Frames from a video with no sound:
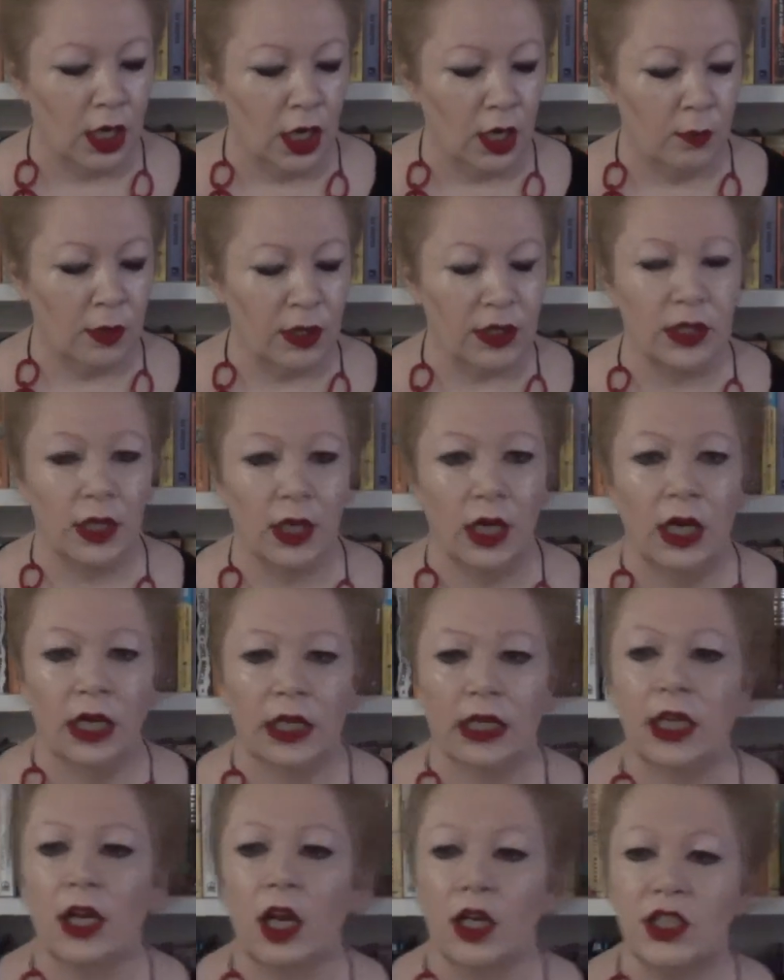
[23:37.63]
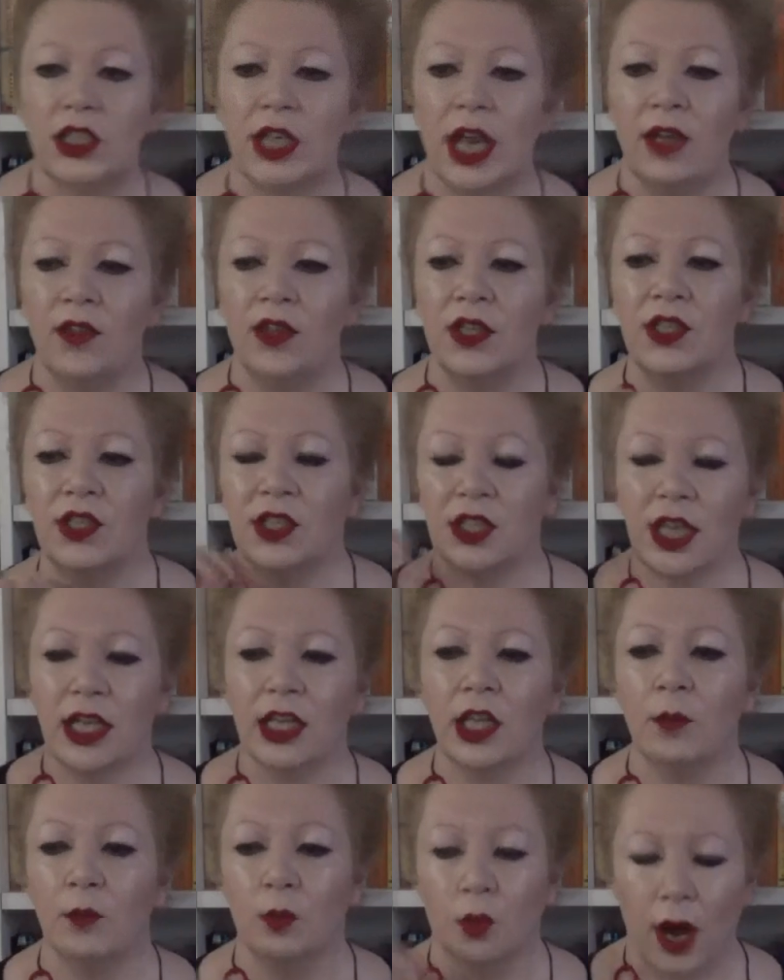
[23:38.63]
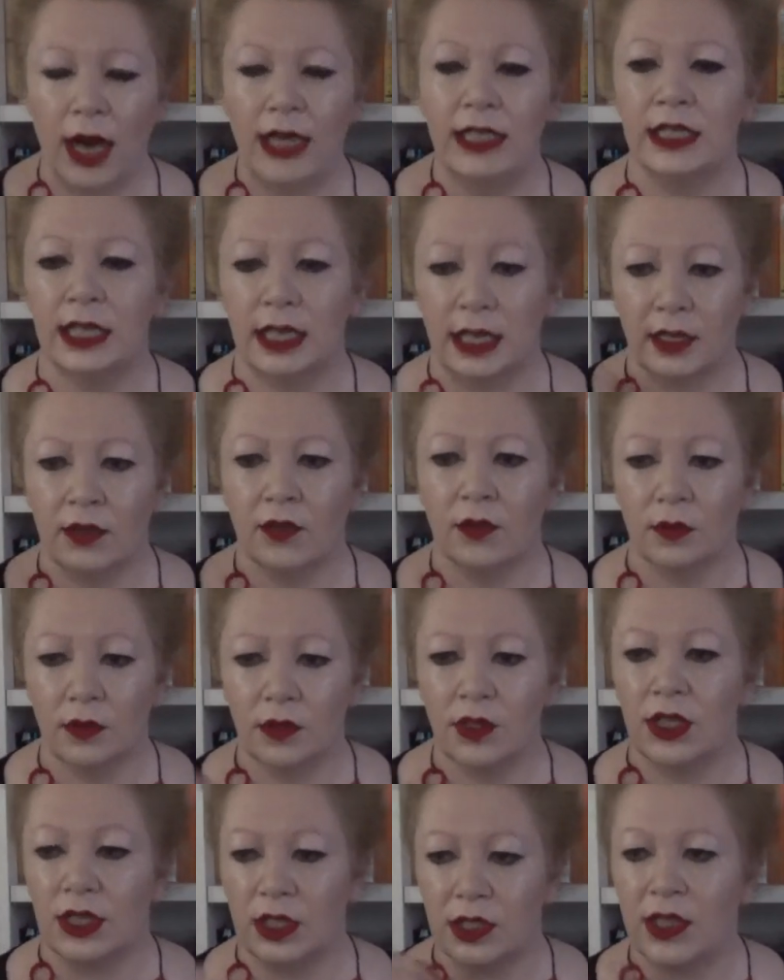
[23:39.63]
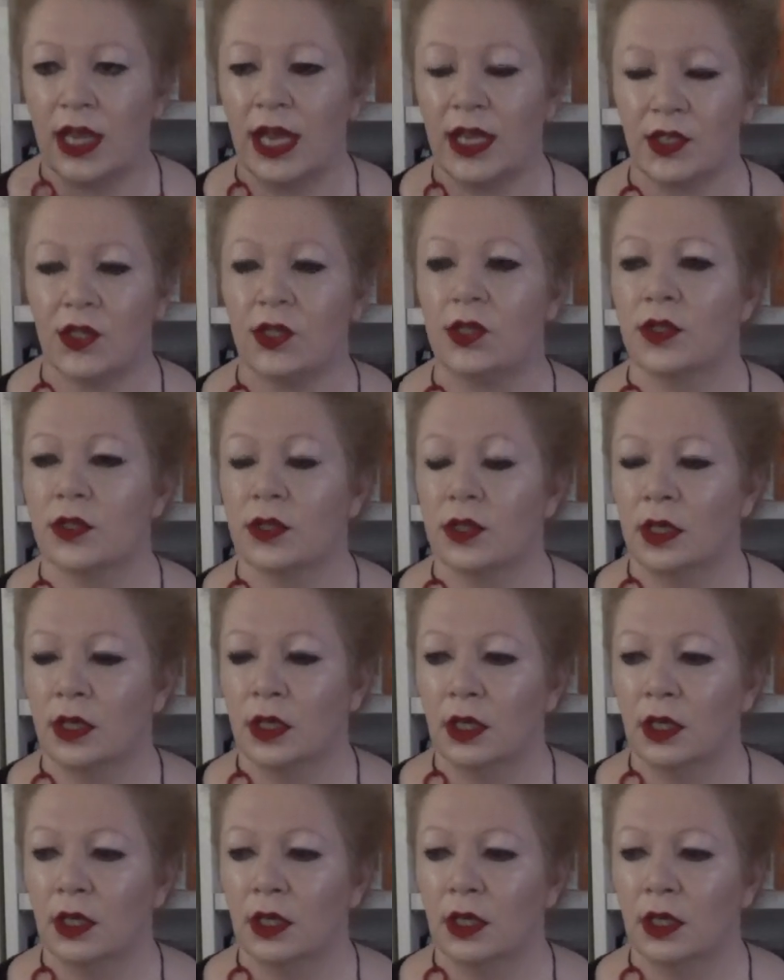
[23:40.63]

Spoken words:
But can I say this celebrating success